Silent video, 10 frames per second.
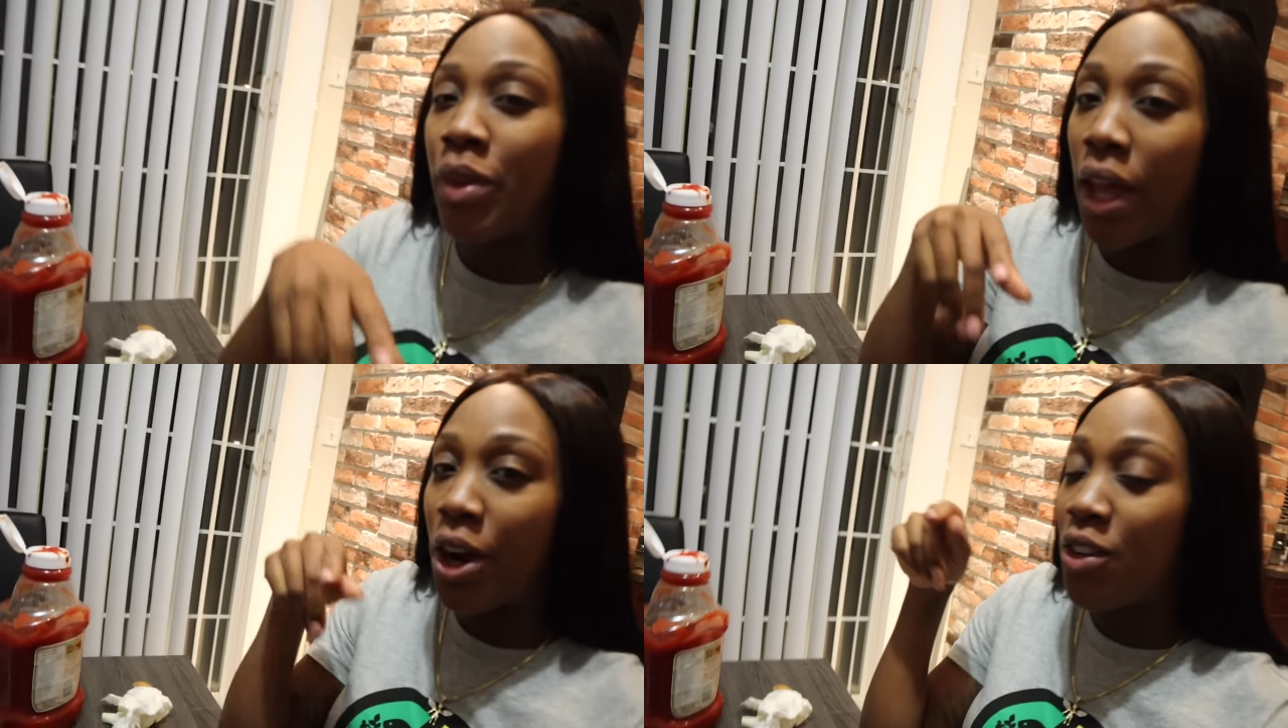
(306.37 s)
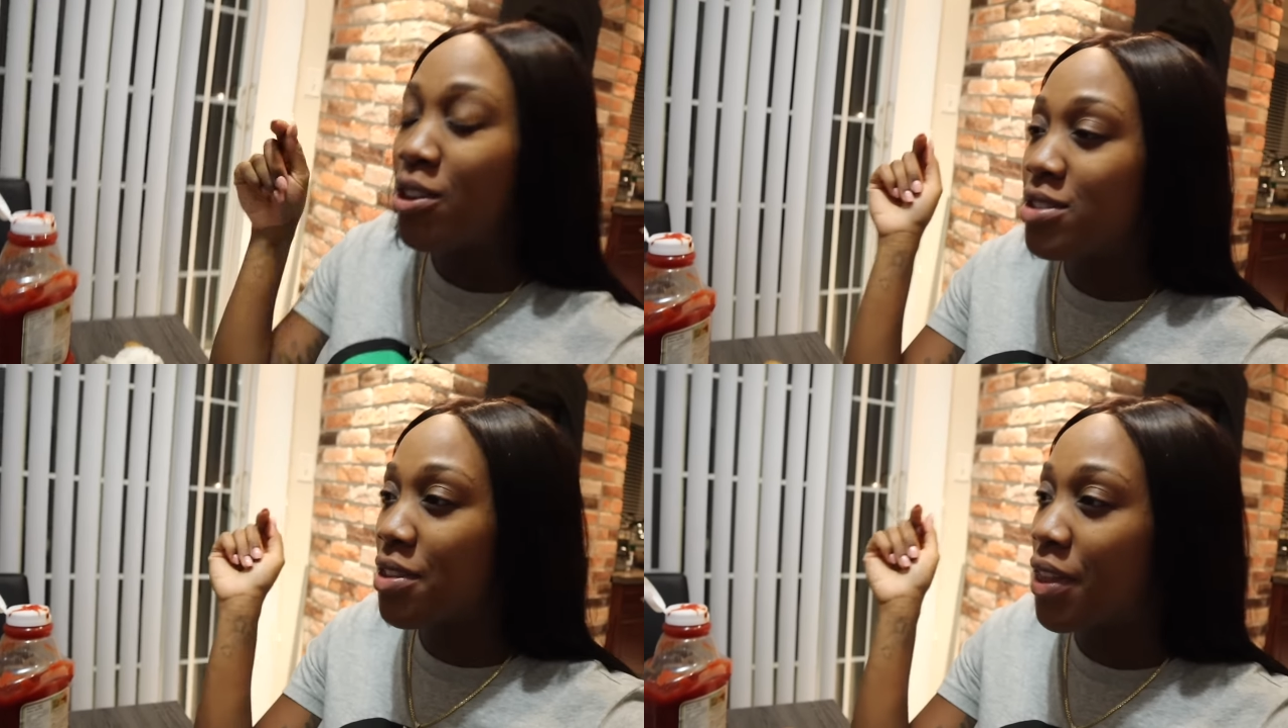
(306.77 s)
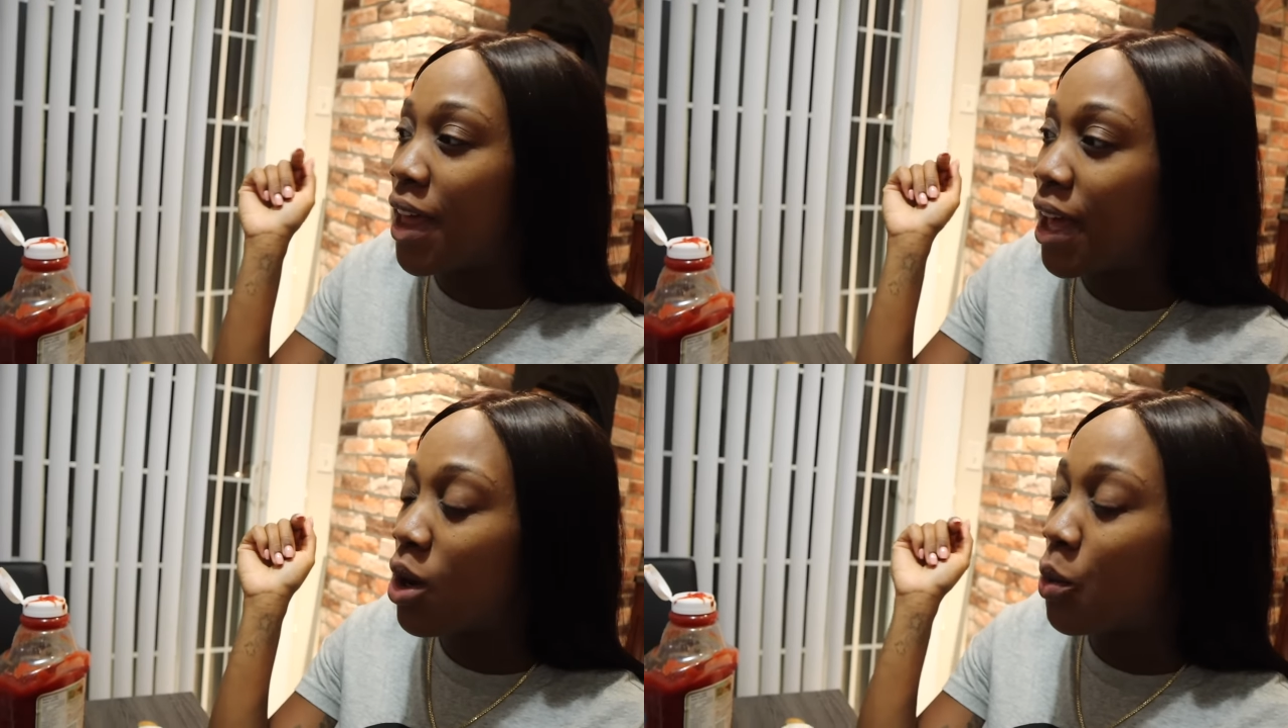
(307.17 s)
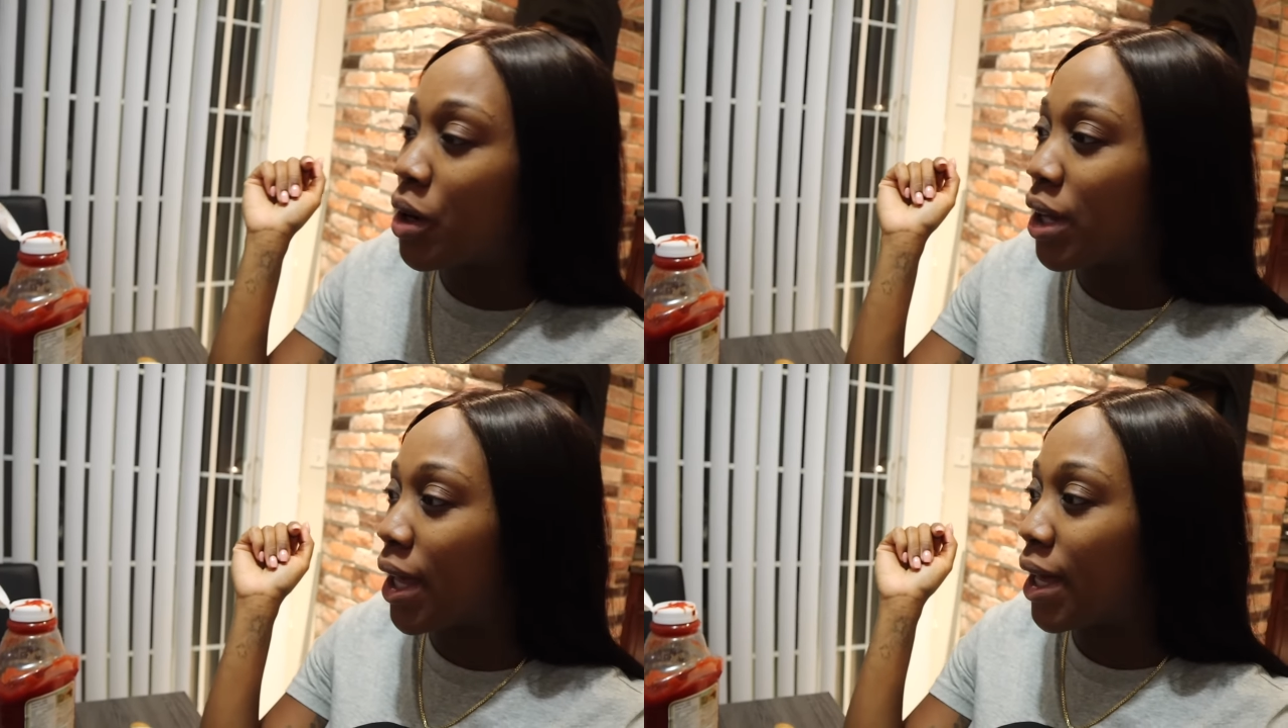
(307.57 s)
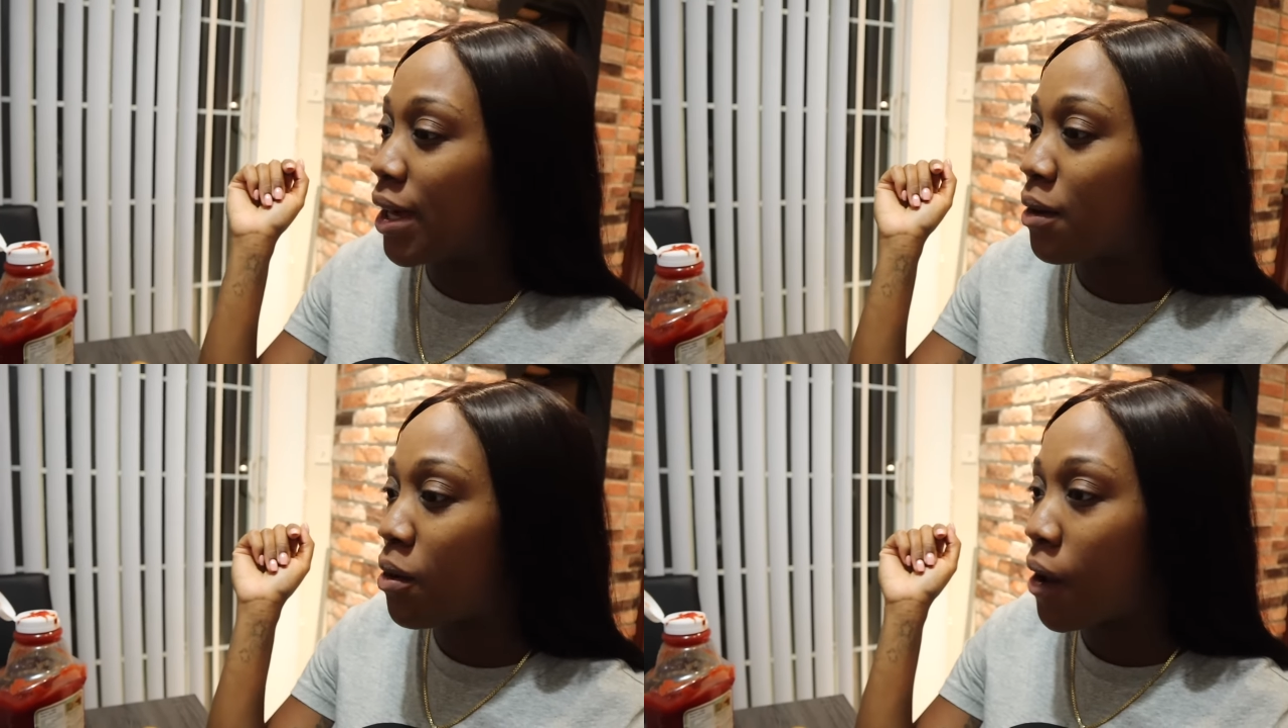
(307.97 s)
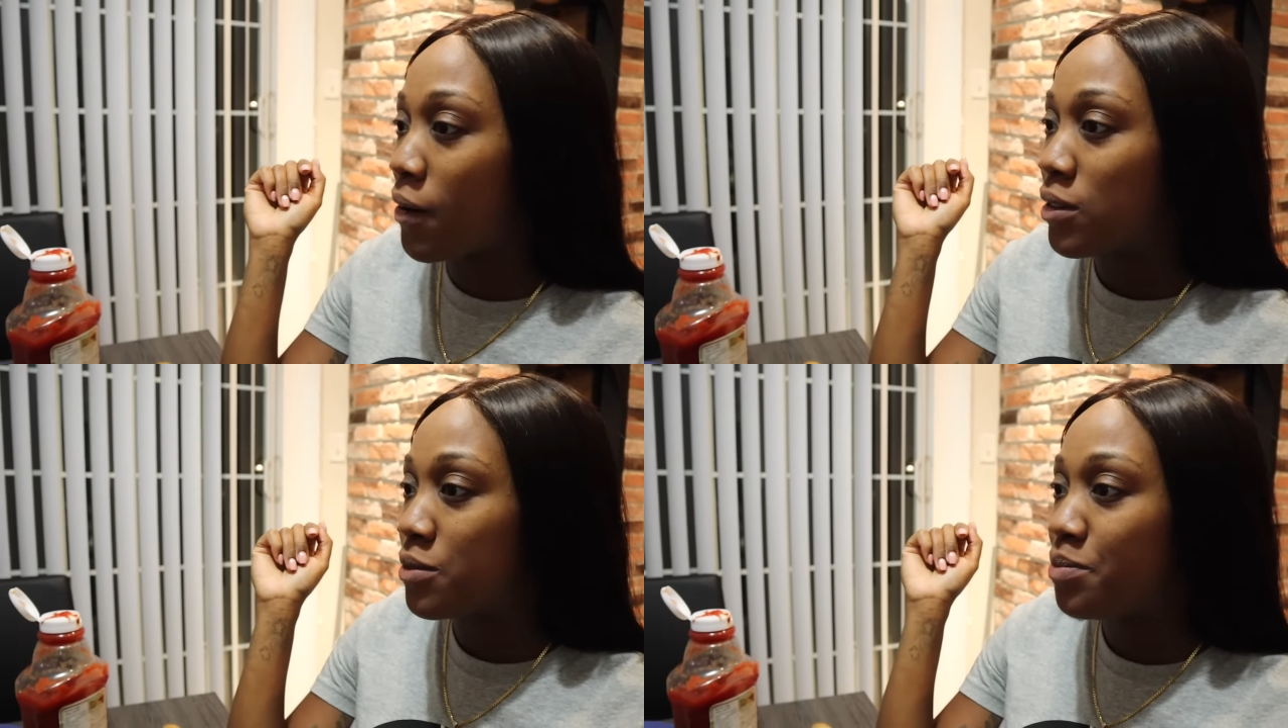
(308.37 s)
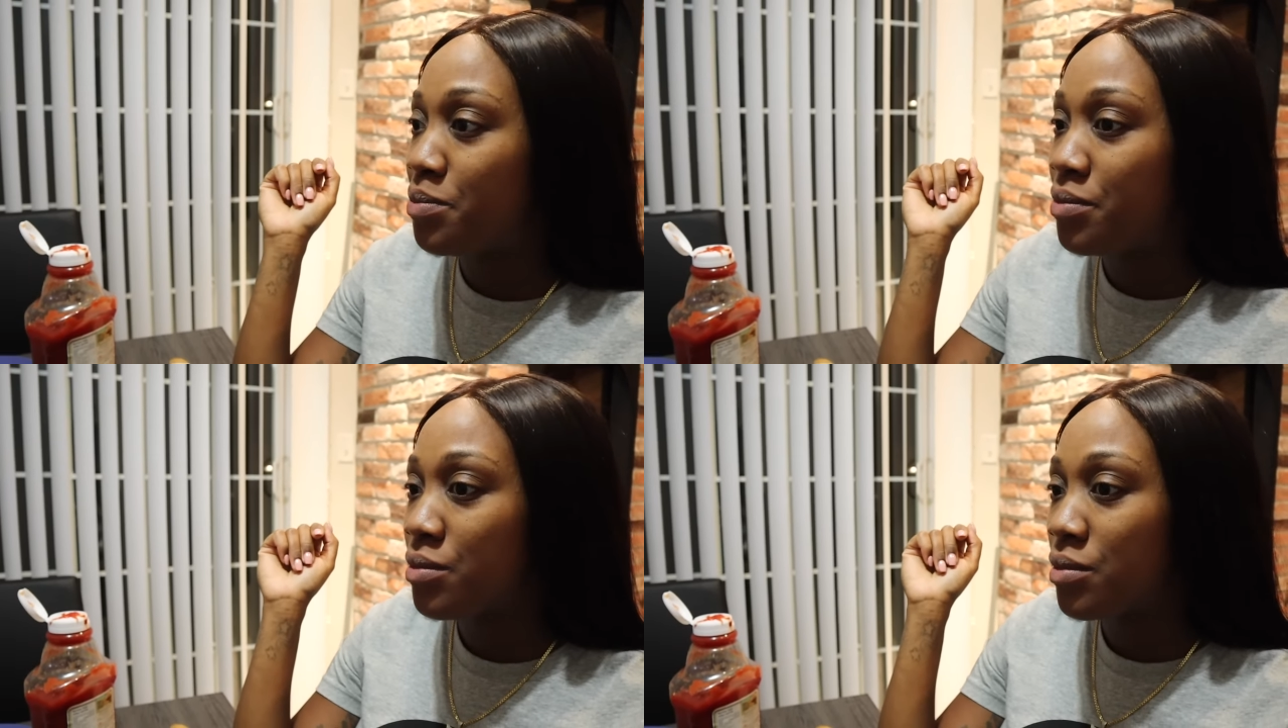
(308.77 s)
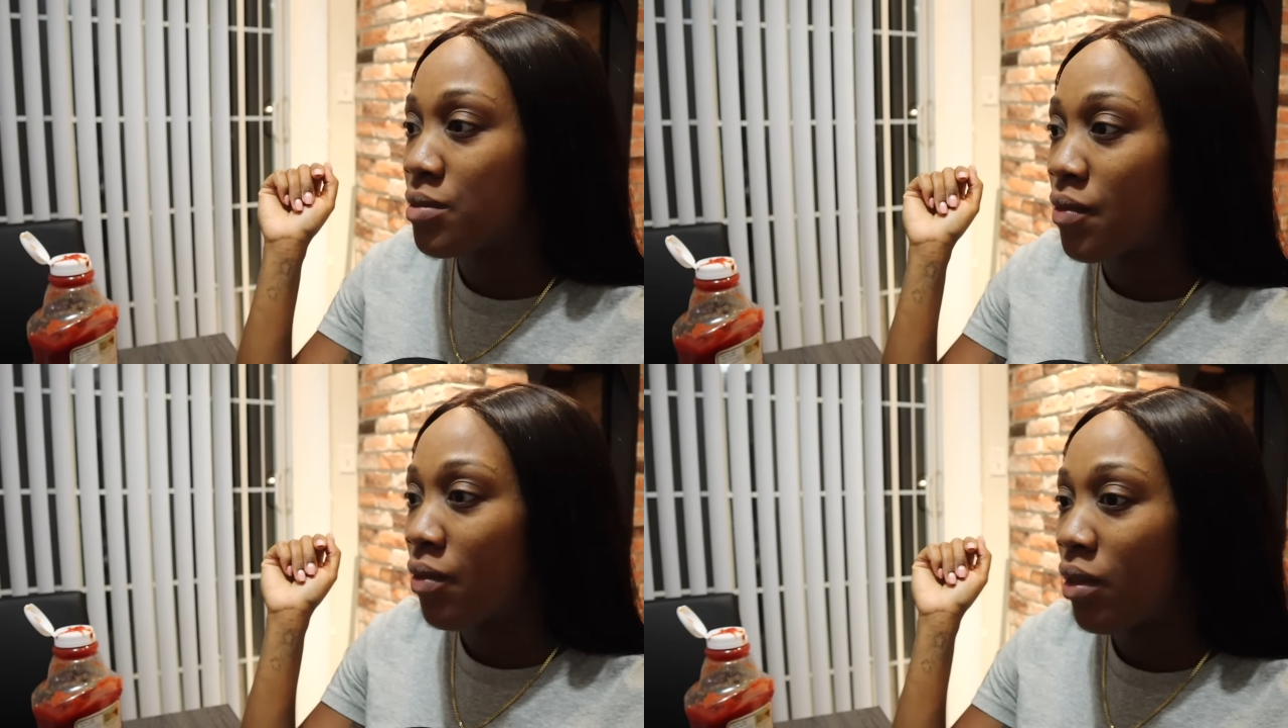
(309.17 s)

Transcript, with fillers: I heard there's a thing where like Look, Halloween police.